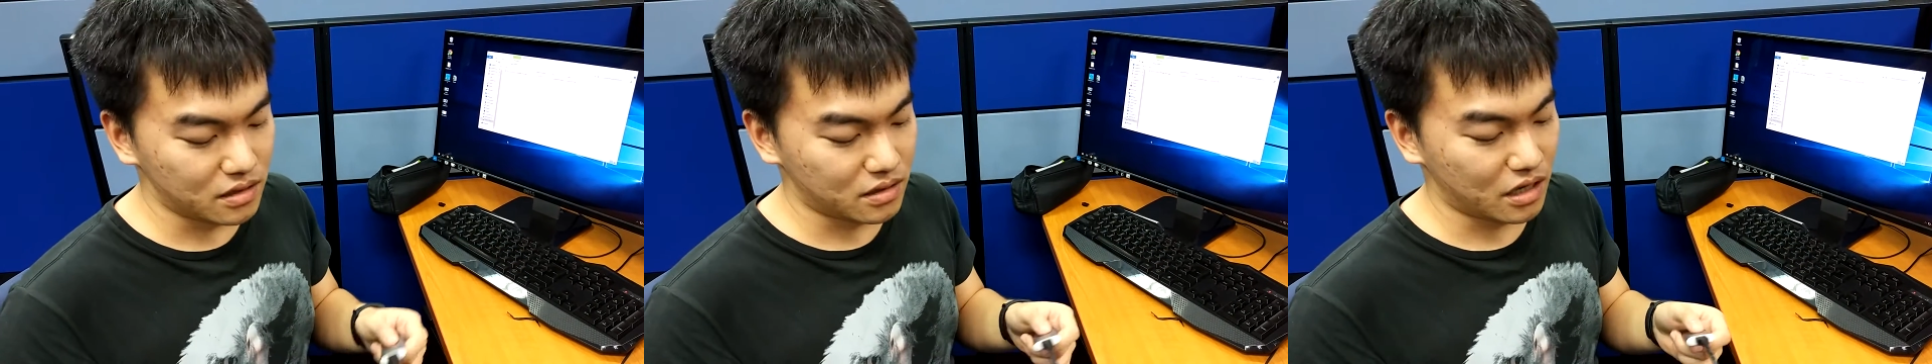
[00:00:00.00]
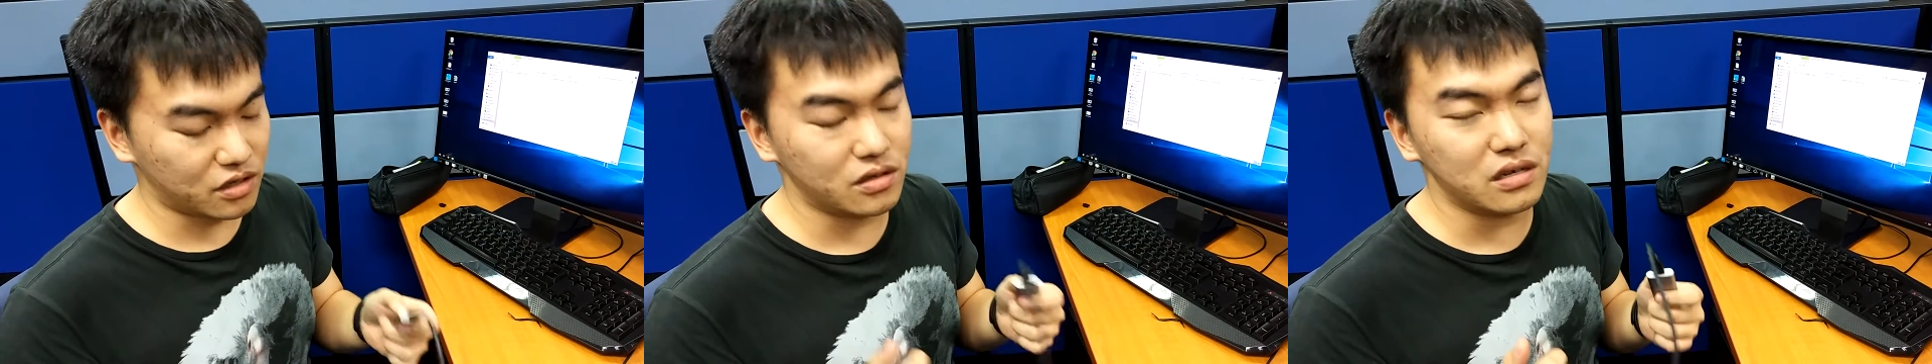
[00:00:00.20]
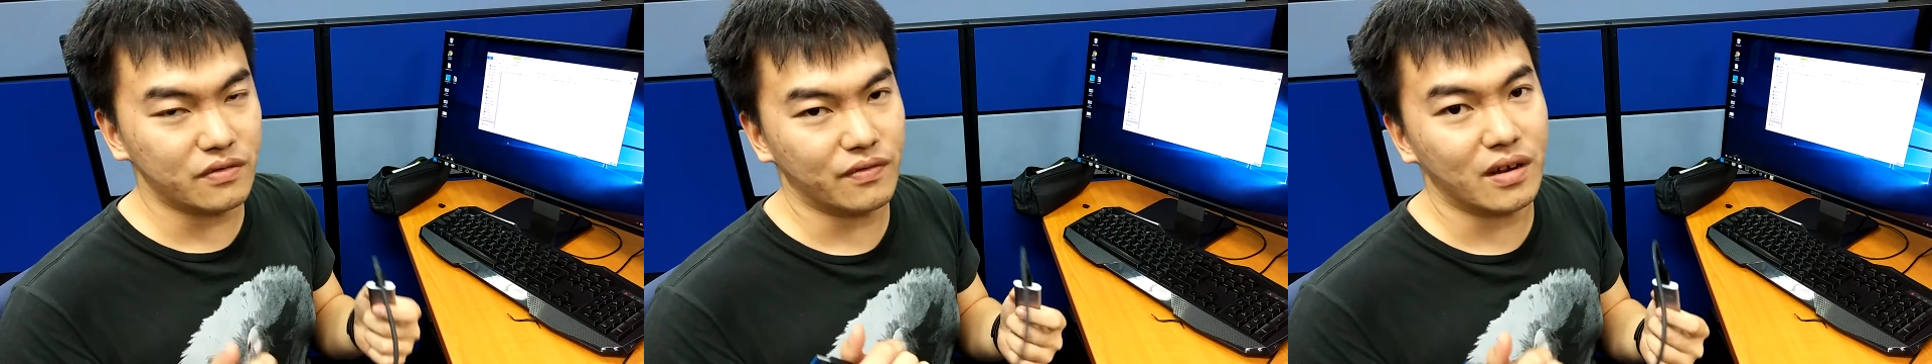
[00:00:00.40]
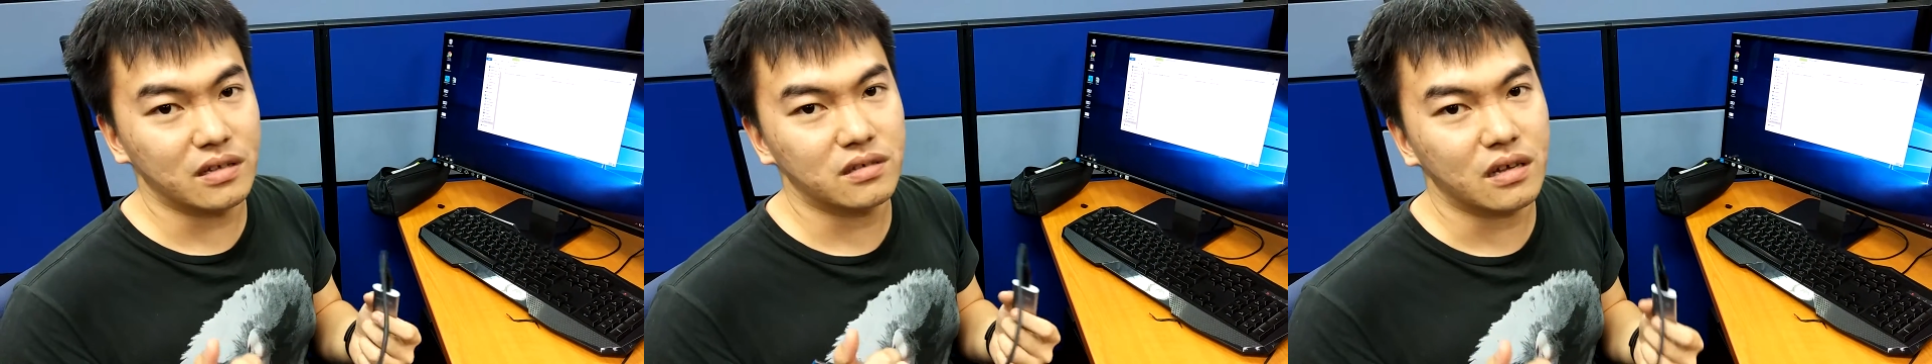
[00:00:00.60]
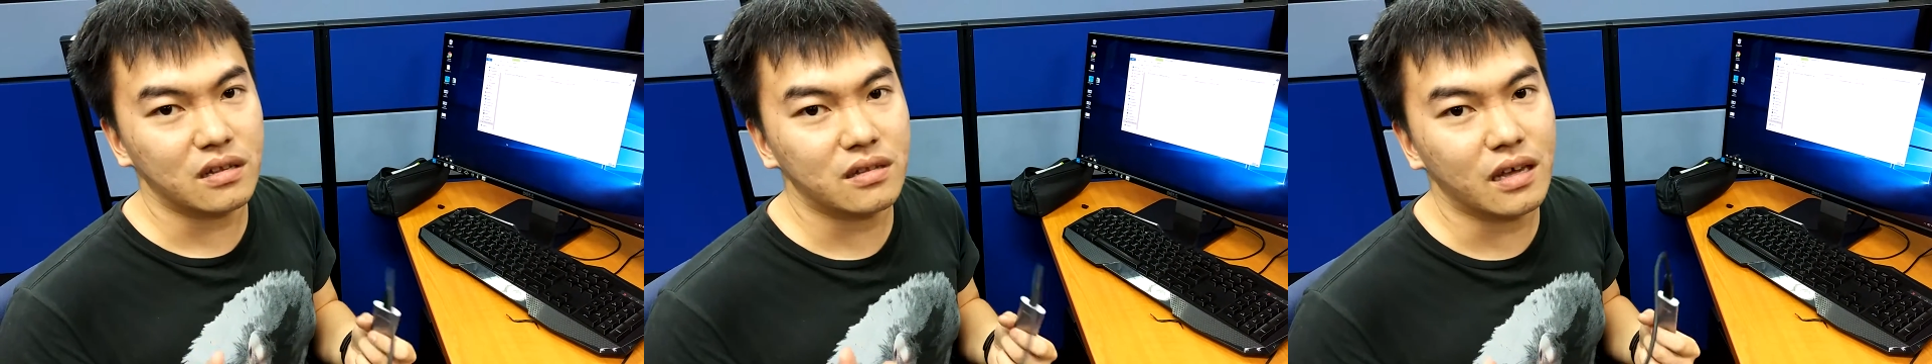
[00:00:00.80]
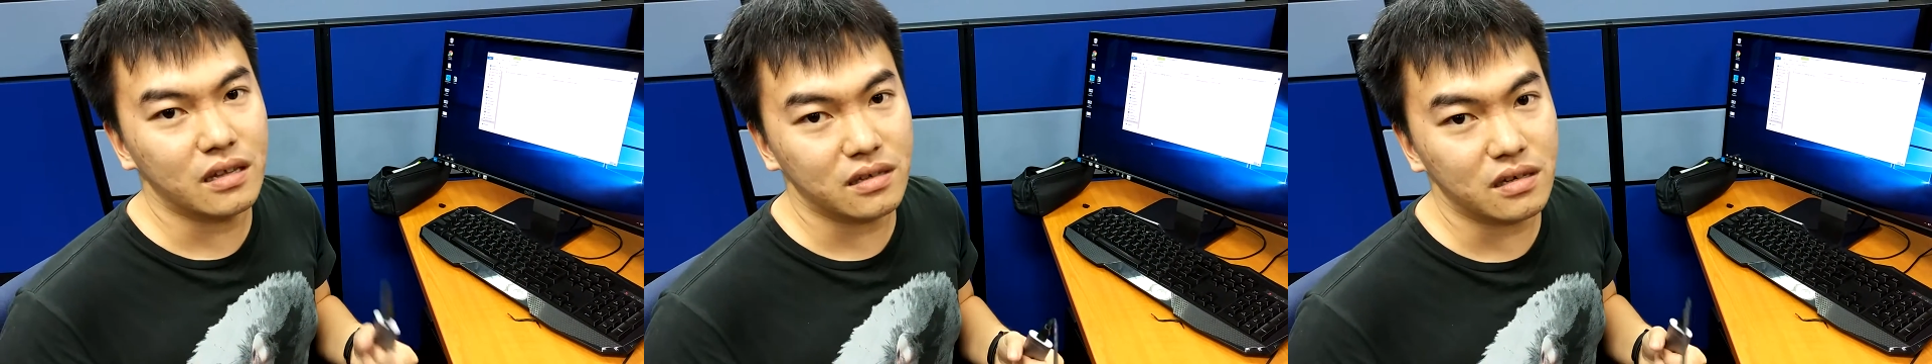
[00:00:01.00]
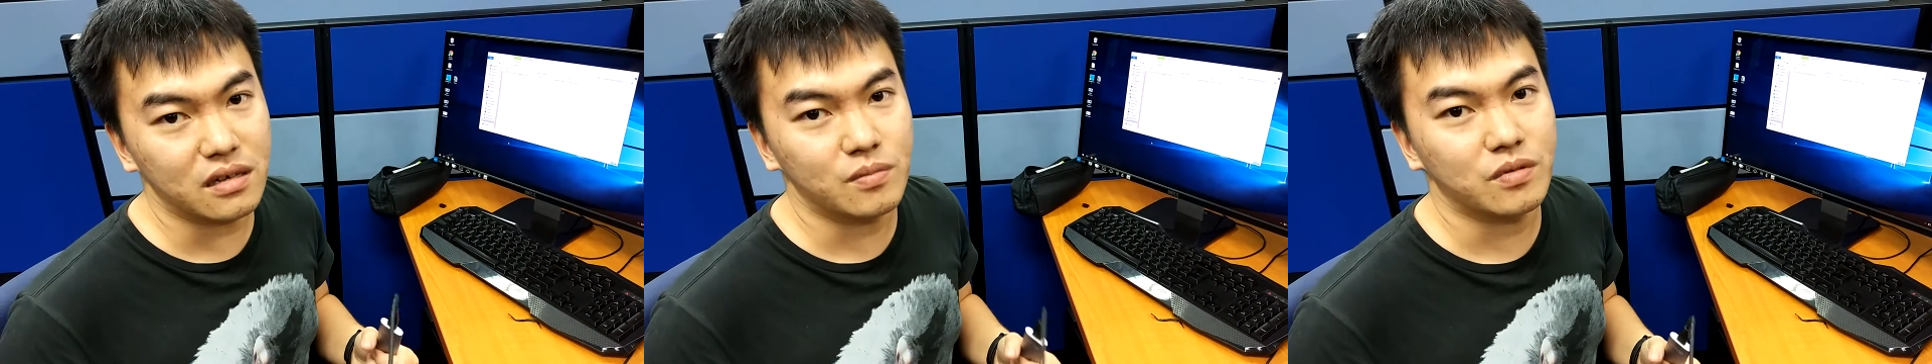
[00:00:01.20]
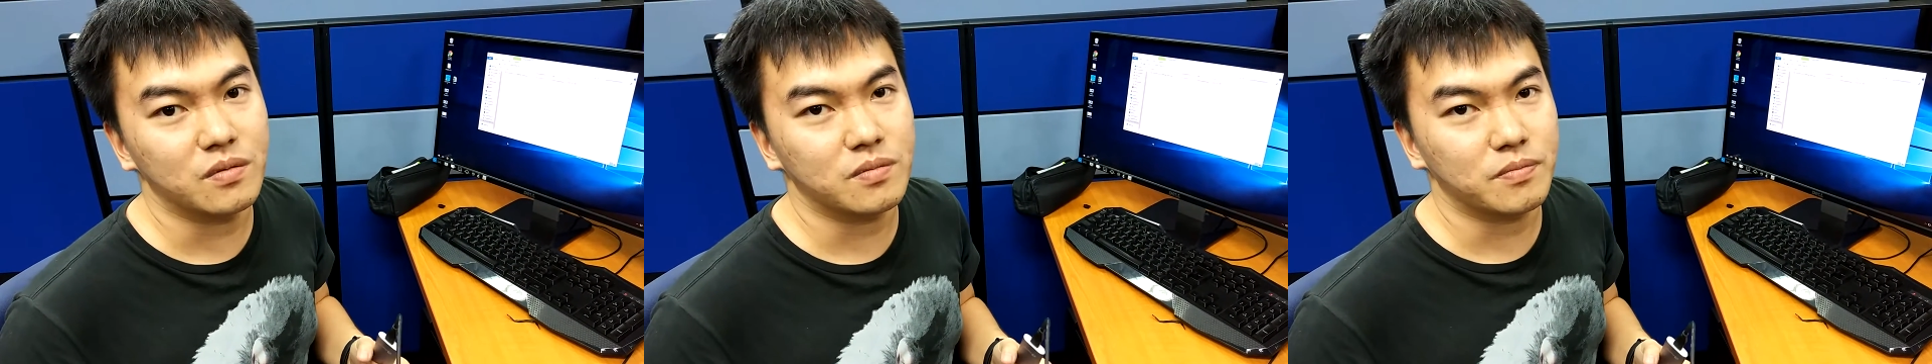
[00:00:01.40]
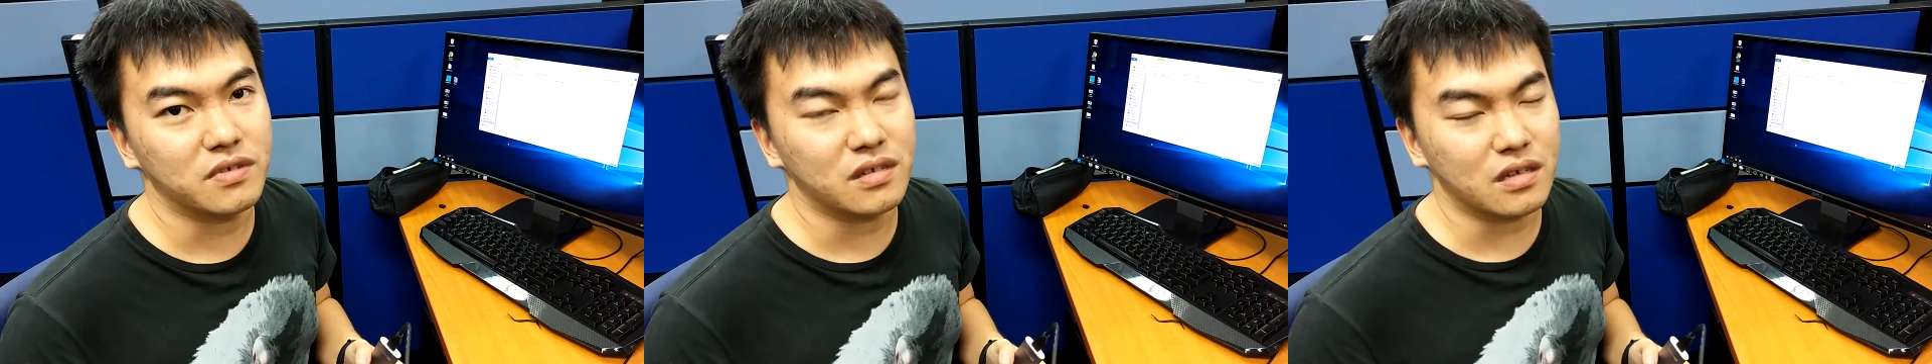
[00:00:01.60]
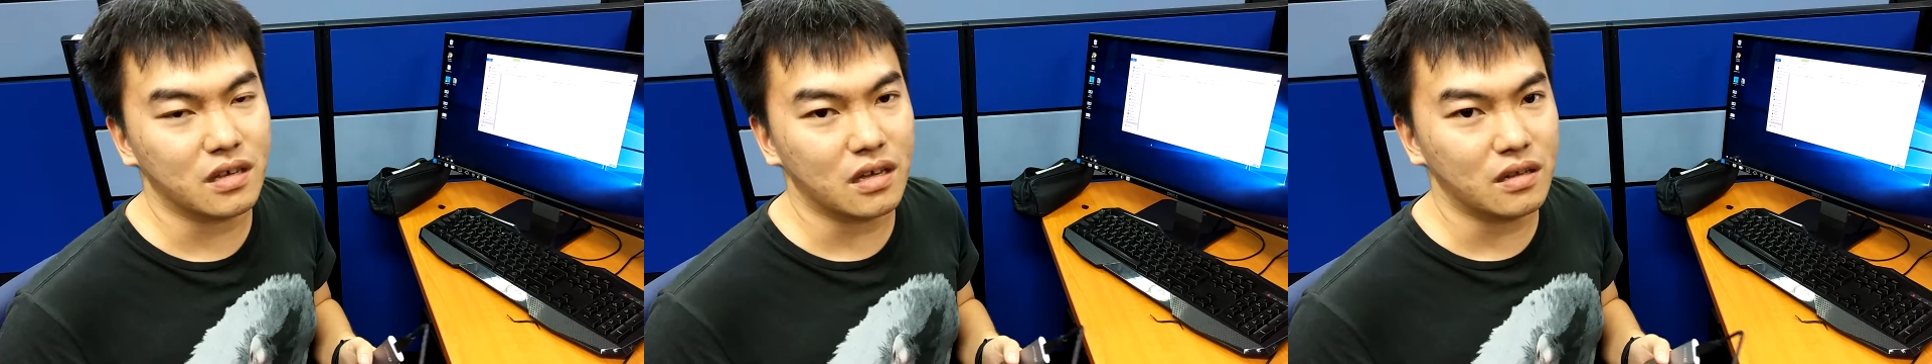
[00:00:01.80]
This actually runs at 10 gigabit
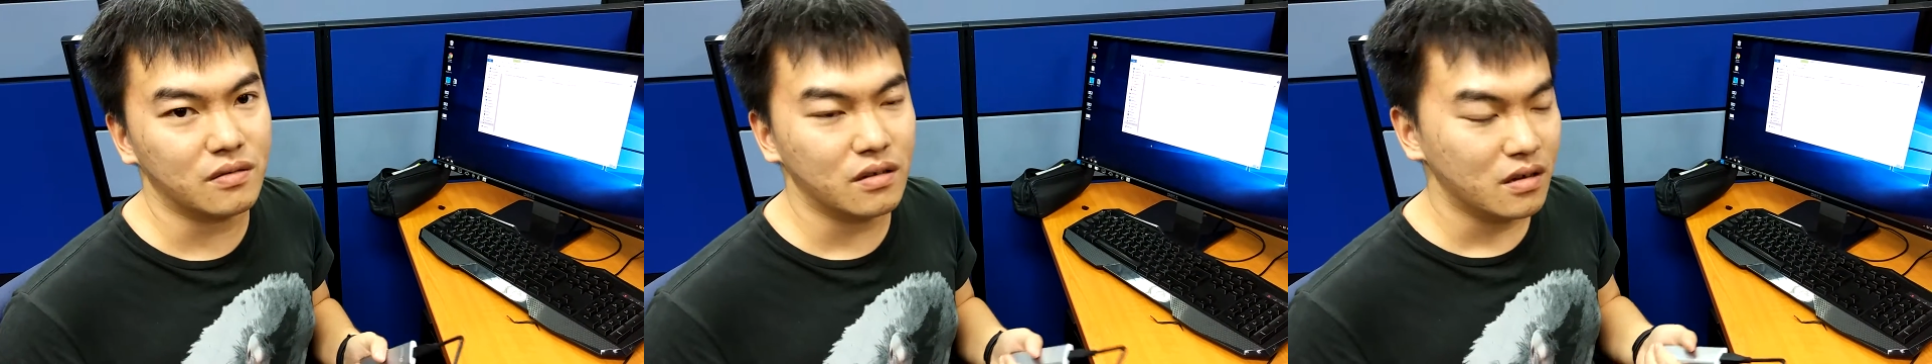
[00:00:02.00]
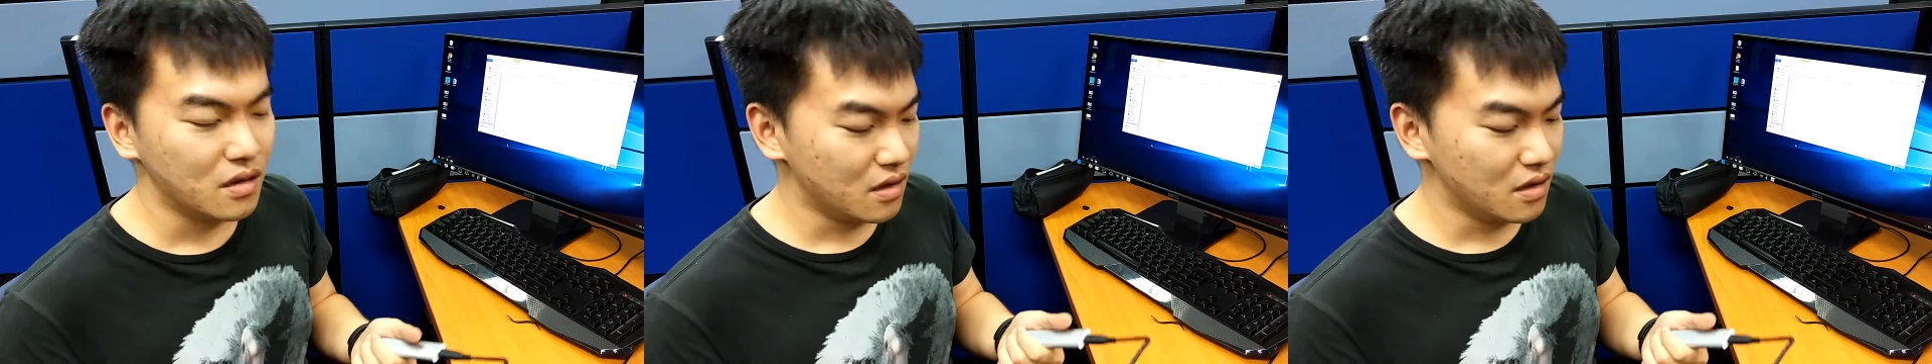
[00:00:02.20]
per second.